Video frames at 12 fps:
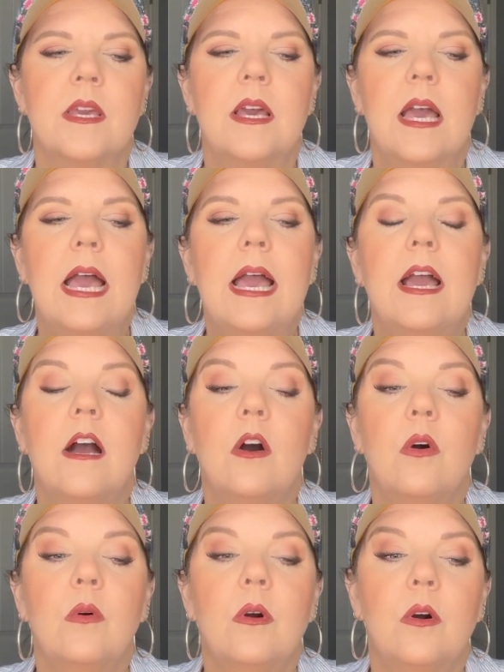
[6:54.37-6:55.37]

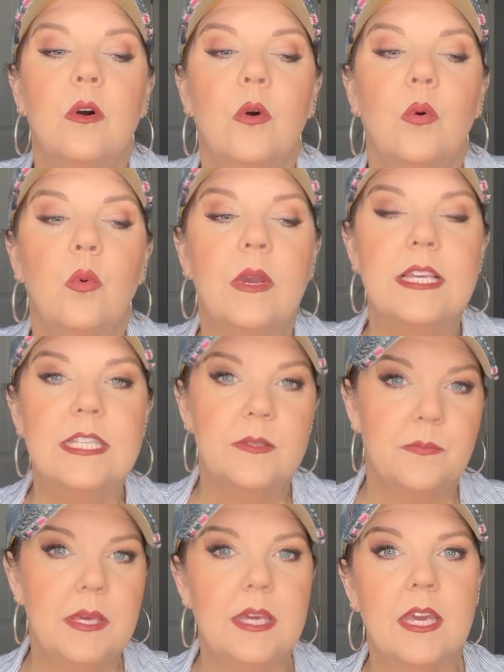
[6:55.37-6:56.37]
how we
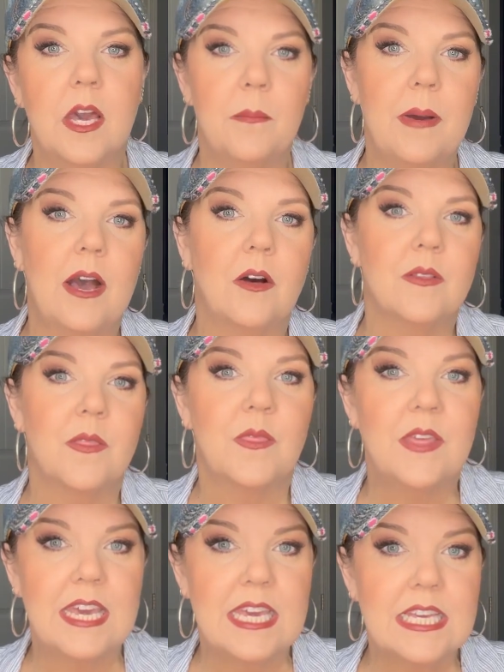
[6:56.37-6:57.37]
speak about
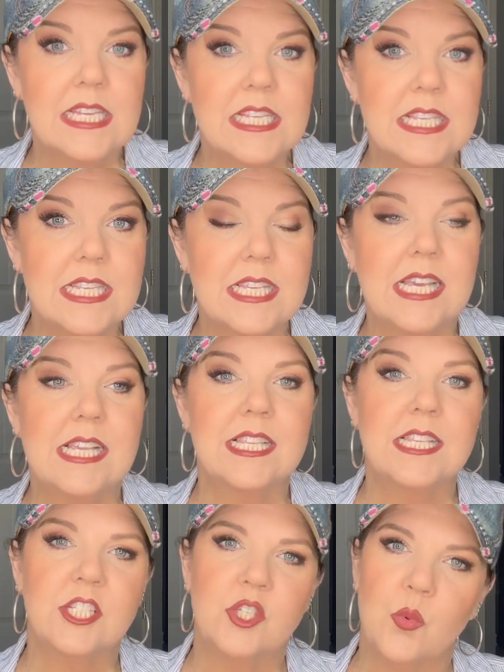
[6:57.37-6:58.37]
things and
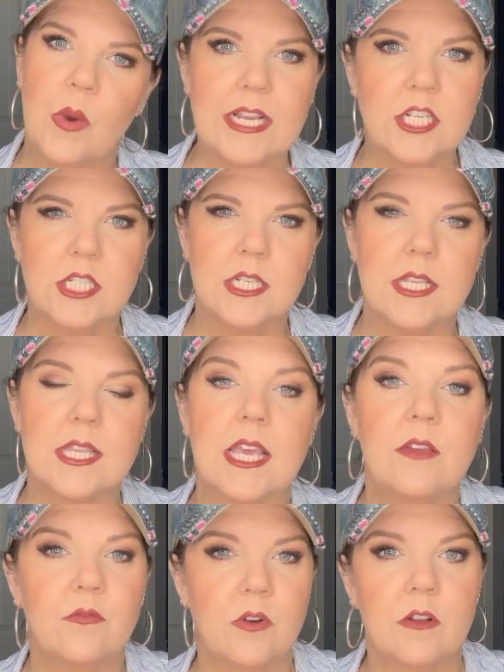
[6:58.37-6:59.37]
situations
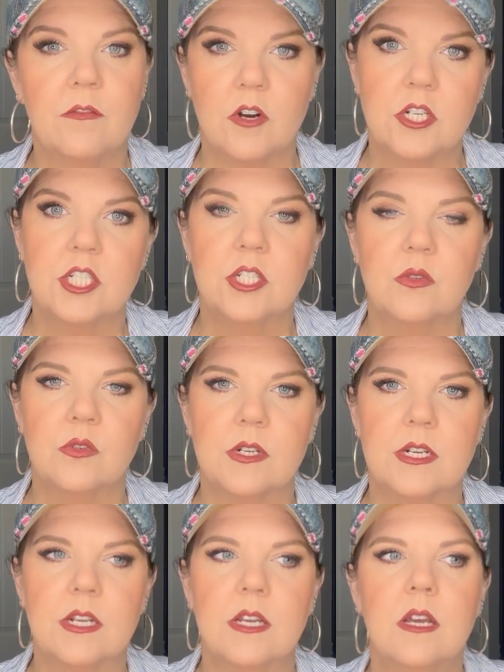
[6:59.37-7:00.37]
in front of our
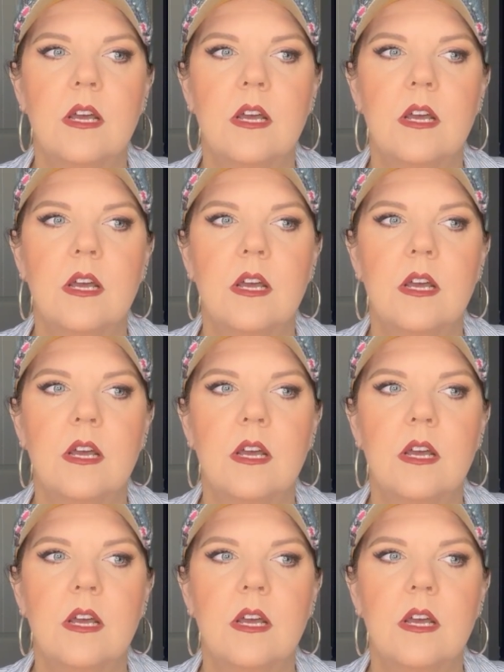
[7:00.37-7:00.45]
children.